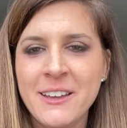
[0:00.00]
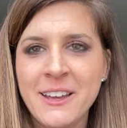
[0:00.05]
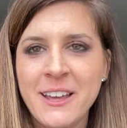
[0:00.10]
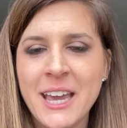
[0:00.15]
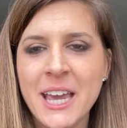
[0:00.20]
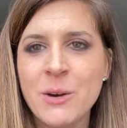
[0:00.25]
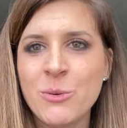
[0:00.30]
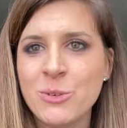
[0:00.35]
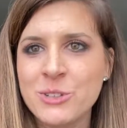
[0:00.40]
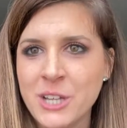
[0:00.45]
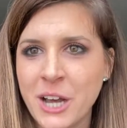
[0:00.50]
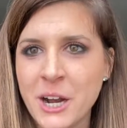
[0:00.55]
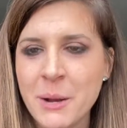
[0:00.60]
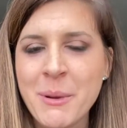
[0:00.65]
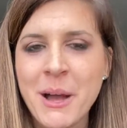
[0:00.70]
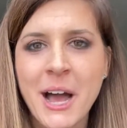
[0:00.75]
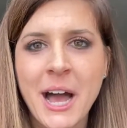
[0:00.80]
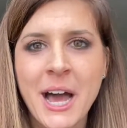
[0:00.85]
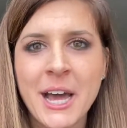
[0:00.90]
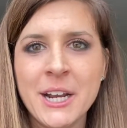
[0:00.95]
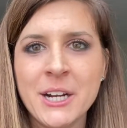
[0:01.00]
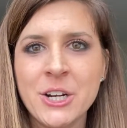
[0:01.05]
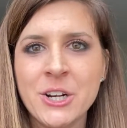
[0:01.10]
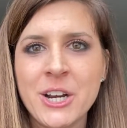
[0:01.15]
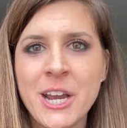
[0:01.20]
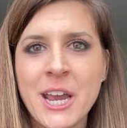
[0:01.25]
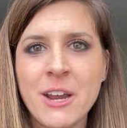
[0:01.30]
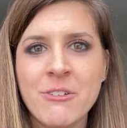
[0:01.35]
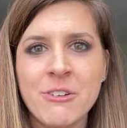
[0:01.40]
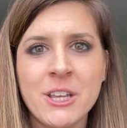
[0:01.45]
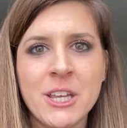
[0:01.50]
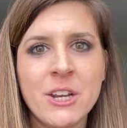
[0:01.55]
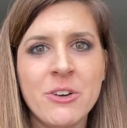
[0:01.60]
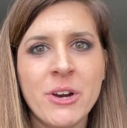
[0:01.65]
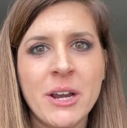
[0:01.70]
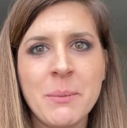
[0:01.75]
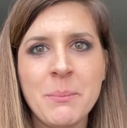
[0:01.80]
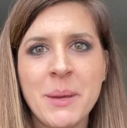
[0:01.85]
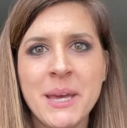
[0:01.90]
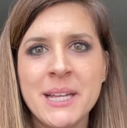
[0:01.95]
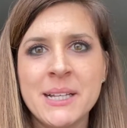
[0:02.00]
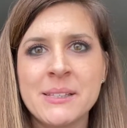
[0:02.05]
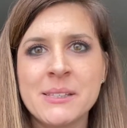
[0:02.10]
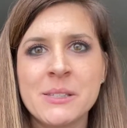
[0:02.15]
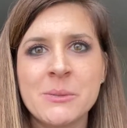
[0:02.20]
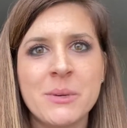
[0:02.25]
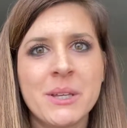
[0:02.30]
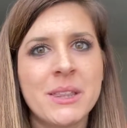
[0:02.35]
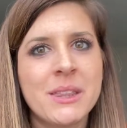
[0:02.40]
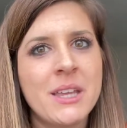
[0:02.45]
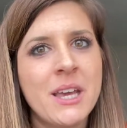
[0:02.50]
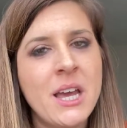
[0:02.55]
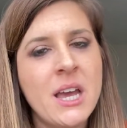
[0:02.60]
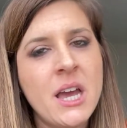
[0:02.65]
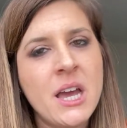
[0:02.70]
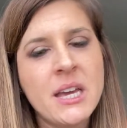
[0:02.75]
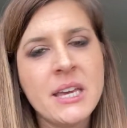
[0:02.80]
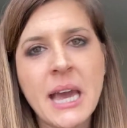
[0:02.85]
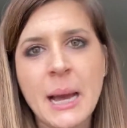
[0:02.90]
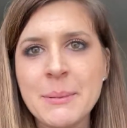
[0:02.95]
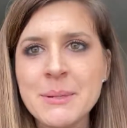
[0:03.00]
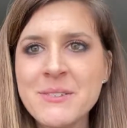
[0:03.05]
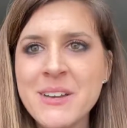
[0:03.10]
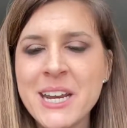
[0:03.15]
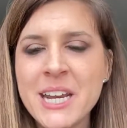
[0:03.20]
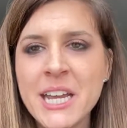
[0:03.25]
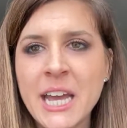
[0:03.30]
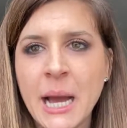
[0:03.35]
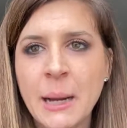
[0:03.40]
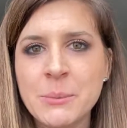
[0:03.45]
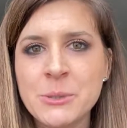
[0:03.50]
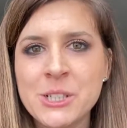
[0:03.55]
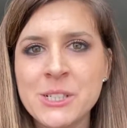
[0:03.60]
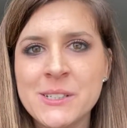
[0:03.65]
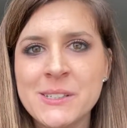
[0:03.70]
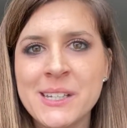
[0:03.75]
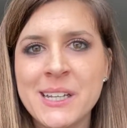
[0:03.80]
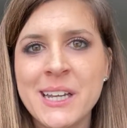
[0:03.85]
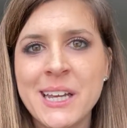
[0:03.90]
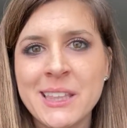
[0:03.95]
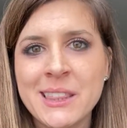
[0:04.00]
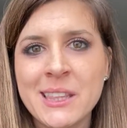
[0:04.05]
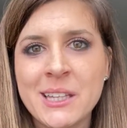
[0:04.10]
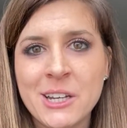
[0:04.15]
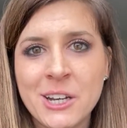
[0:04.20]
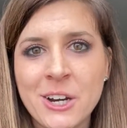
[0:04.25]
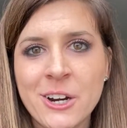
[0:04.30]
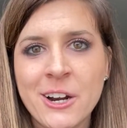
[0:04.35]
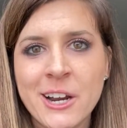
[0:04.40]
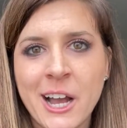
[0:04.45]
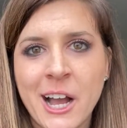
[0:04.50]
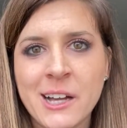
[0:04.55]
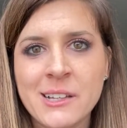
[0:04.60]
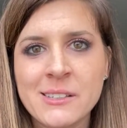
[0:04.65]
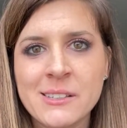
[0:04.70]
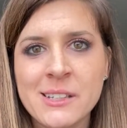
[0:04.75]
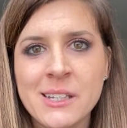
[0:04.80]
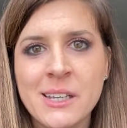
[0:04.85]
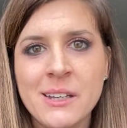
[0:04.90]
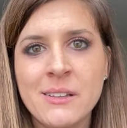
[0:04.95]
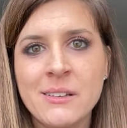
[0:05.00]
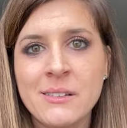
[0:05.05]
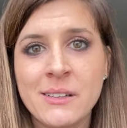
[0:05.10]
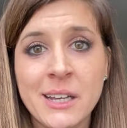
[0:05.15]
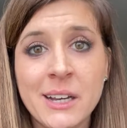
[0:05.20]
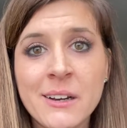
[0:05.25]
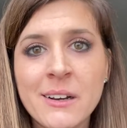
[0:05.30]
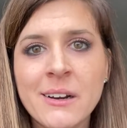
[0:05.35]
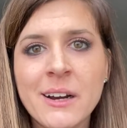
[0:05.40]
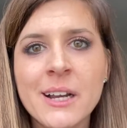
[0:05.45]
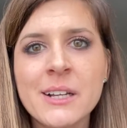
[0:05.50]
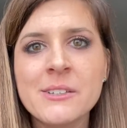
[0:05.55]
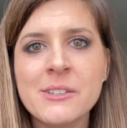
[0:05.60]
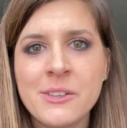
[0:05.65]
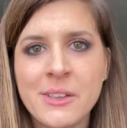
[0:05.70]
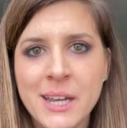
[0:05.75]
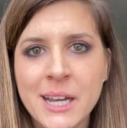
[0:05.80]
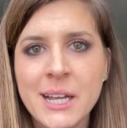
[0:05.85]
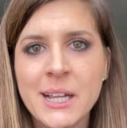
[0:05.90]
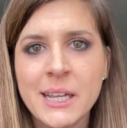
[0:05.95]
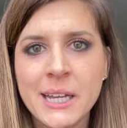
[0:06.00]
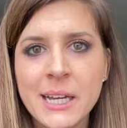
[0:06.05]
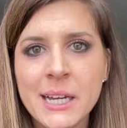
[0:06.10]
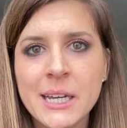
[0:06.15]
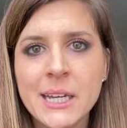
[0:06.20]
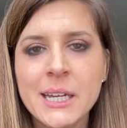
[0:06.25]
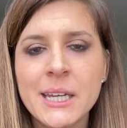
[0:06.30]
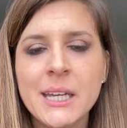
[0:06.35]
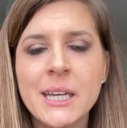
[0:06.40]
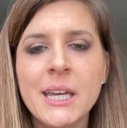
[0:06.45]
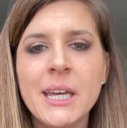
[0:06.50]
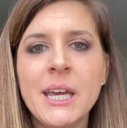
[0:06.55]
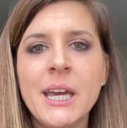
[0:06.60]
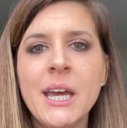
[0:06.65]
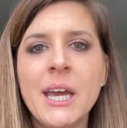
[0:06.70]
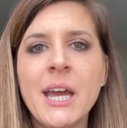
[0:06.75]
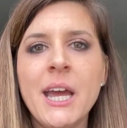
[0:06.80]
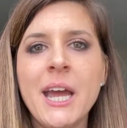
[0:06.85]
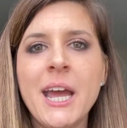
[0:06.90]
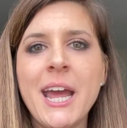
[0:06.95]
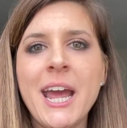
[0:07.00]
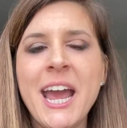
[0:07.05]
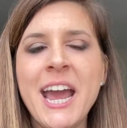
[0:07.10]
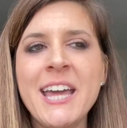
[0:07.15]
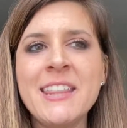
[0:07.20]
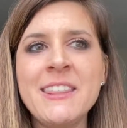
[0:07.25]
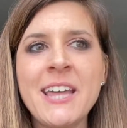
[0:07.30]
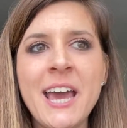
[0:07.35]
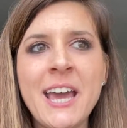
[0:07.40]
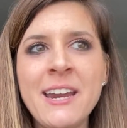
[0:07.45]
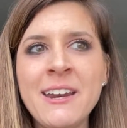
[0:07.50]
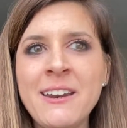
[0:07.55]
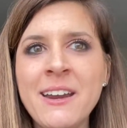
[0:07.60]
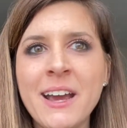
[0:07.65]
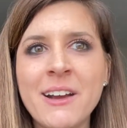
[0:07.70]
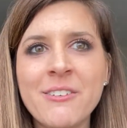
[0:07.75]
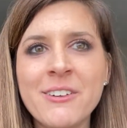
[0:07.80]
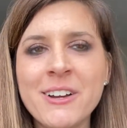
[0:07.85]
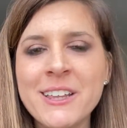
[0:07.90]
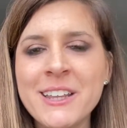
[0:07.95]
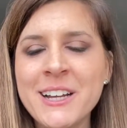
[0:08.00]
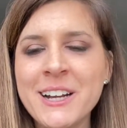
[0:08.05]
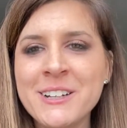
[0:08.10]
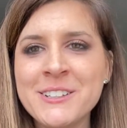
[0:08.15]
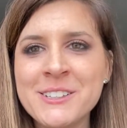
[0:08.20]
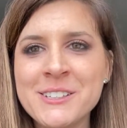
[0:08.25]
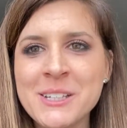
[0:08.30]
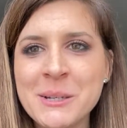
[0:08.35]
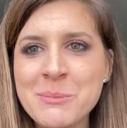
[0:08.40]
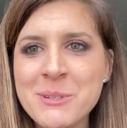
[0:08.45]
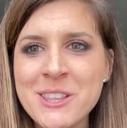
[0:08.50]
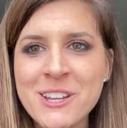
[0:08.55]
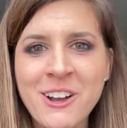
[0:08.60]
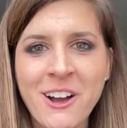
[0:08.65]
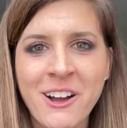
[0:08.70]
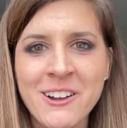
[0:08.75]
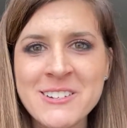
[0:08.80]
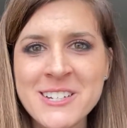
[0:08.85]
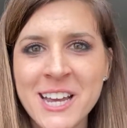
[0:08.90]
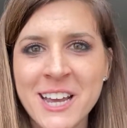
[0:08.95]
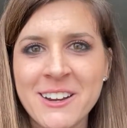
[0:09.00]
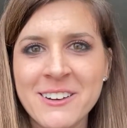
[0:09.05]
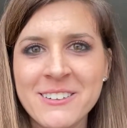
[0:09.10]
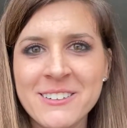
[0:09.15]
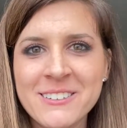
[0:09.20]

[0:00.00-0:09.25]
And we'll talk about how to create really great pins with captivating captions and get the curiosity lingering so they click. And then everything else is up to the content.